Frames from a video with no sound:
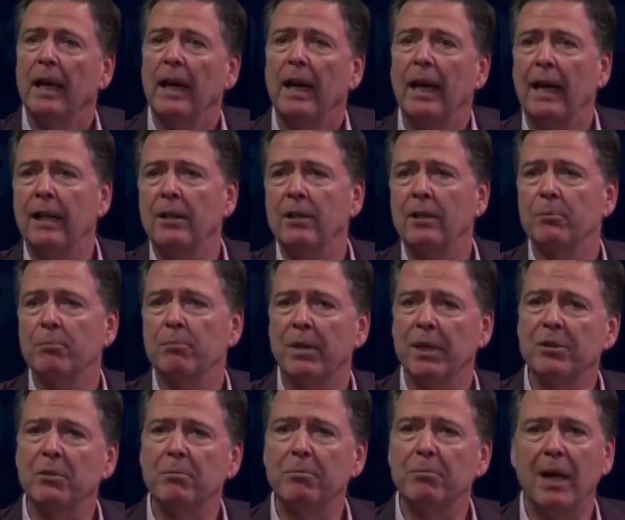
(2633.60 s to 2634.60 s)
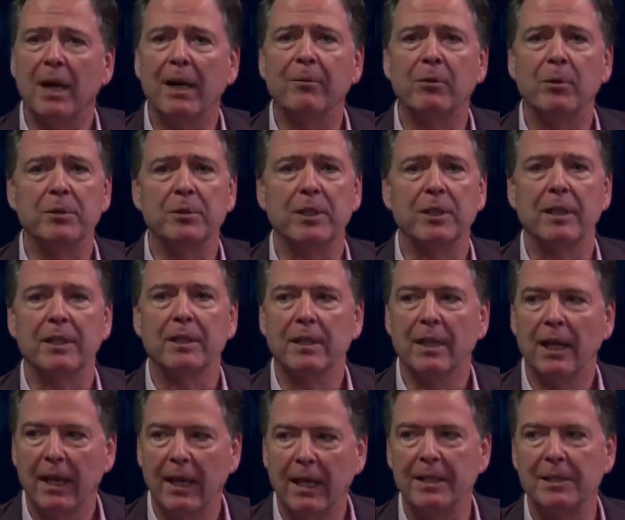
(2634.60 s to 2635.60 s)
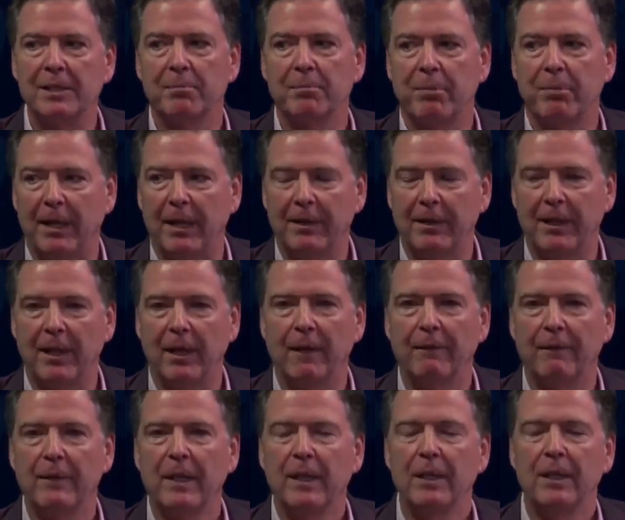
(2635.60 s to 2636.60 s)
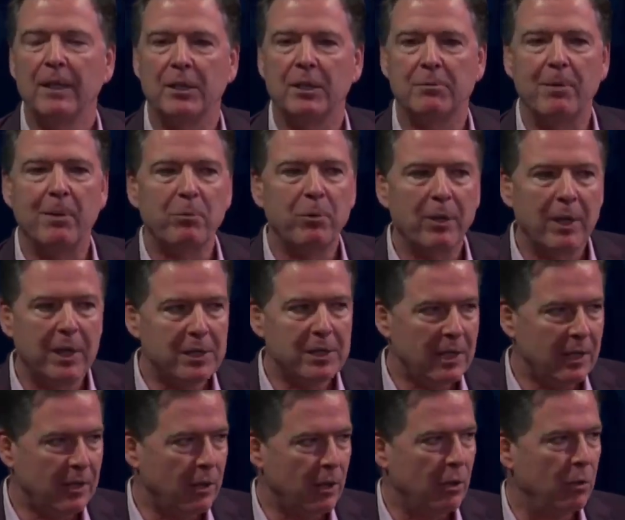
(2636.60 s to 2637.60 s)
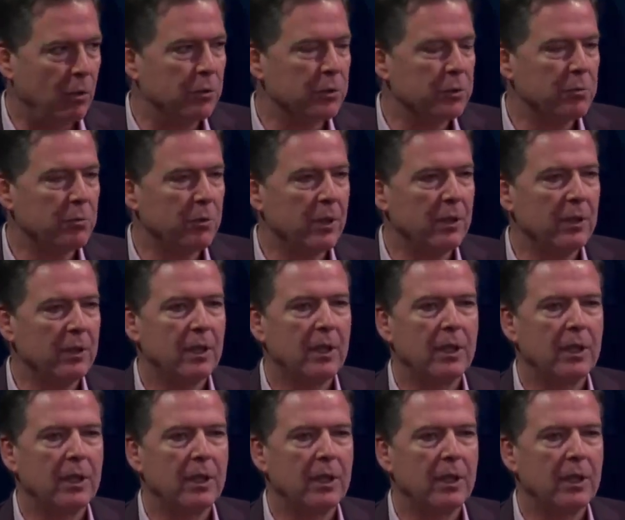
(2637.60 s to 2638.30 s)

And President Obama was in a tight spot there. Because remember what I said the goals were?